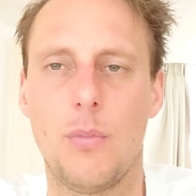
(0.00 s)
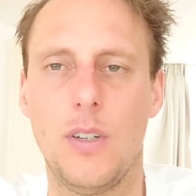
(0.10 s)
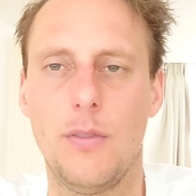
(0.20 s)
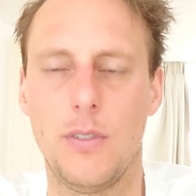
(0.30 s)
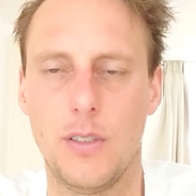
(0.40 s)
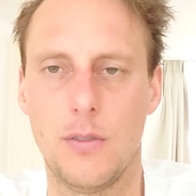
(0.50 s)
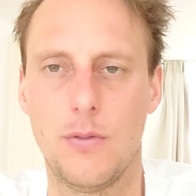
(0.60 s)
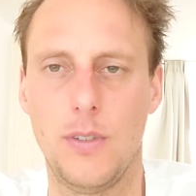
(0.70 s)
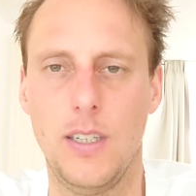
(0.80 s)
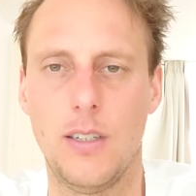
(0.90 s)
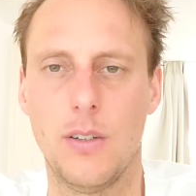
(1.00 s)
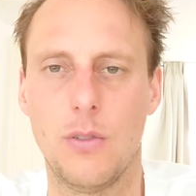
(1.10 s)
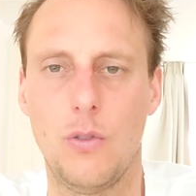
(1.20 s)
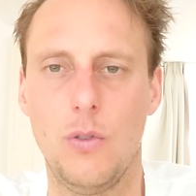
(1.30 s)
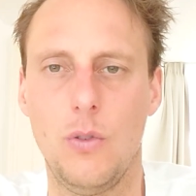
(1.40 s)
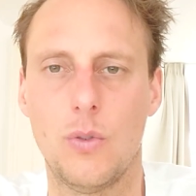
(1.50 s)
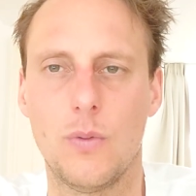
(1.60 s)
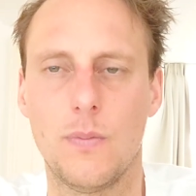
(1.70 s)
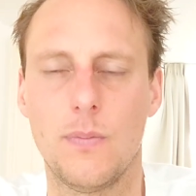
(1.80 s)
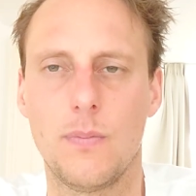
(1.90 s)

previous video too.